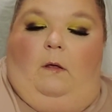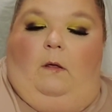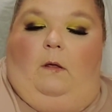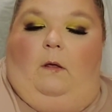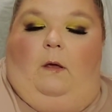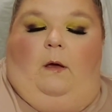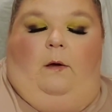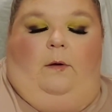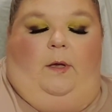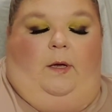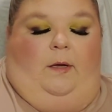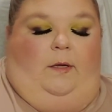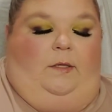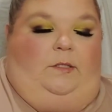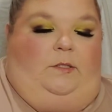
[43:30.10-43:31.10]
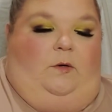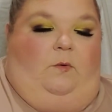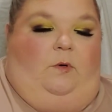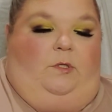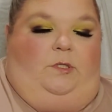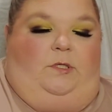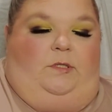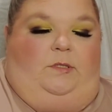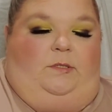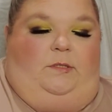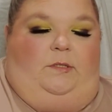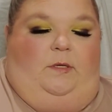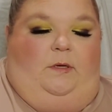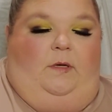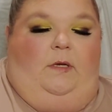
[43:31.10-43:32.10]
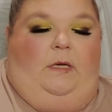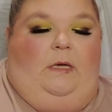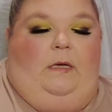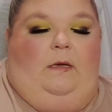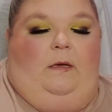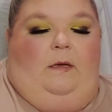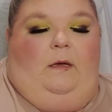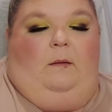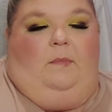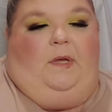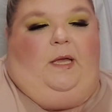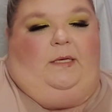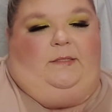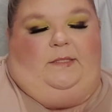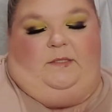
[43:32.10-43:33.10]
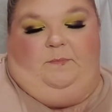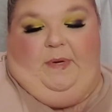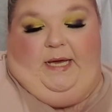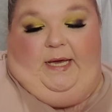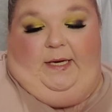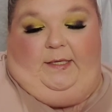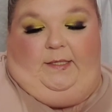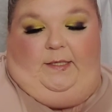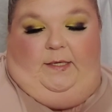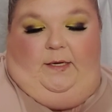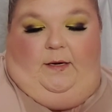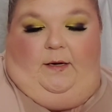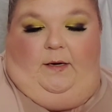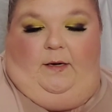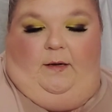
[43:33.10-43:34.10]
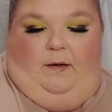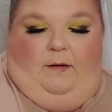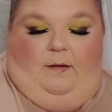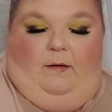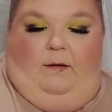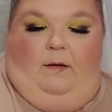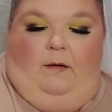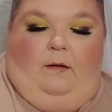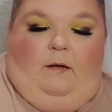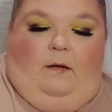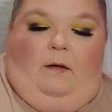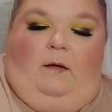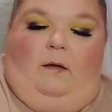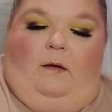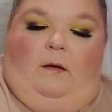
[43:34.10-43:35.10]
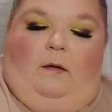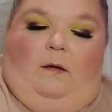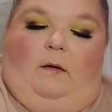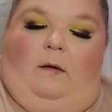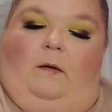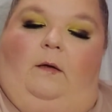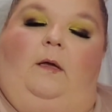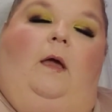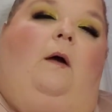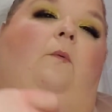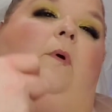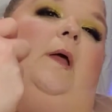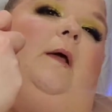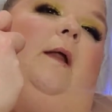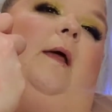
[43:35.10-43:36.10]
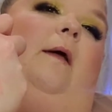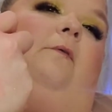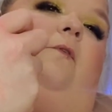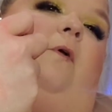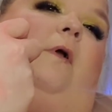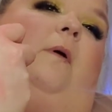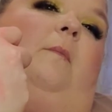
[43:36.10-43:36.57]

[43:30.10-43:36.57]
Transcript: Oh yeah, it's gorgeous. Because it's baked, you gotta go in after it. But